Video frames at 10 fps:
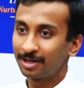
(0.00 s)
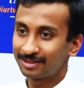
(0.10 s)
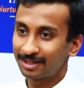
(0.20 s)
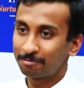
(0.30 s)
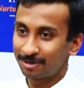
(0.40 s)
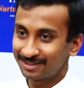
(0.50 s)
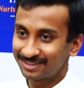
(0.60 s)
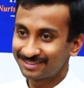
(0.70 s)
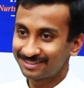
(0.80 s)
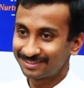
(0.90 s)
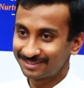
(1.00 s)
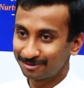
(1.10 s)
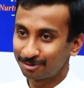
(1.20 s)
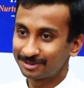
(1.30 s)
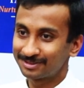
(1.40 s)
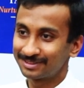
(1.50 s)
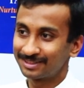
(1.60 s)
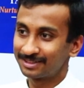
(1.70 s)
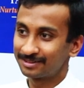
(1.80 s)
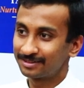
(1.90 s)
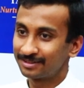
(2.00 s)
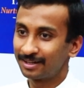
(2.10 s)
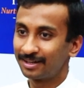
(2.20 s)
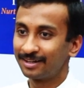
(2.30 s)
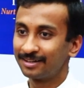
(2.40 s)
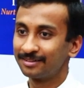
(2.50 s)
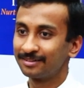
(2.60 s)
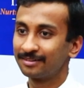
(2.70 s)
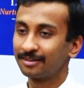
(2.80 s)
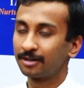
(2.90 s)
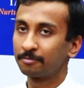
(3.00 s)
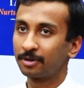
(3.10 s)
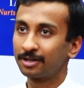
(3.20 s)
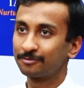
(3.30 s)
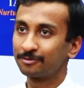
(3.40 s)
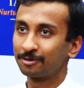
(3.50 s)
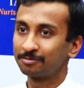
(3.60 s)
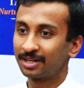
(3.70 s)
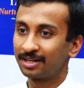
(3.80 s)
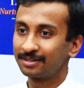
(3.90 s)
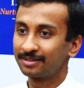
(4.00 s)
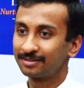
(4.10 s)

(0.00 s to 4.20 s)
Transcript: Lata Mangeshkar, she was there. And apart from that,